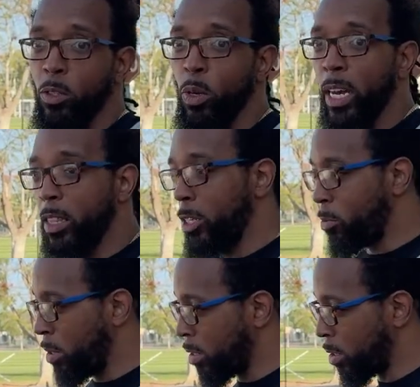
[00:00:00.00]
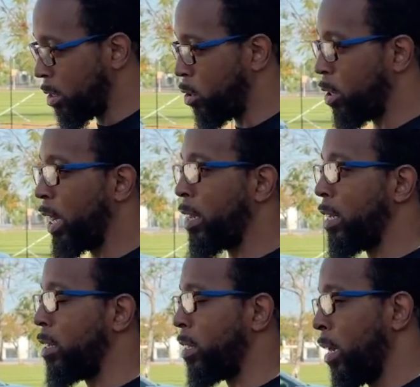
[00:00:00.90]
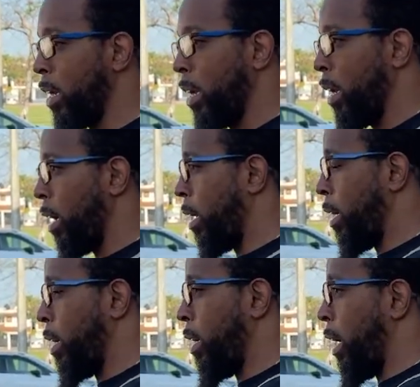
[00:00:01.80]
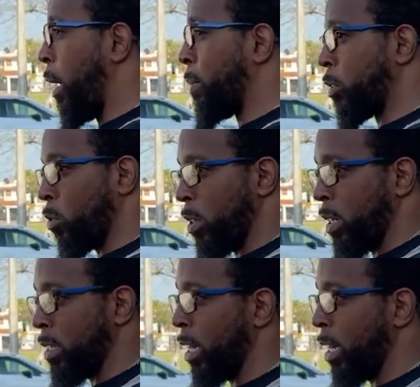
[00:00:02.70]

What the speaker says: You got these businesses. You got these opportunities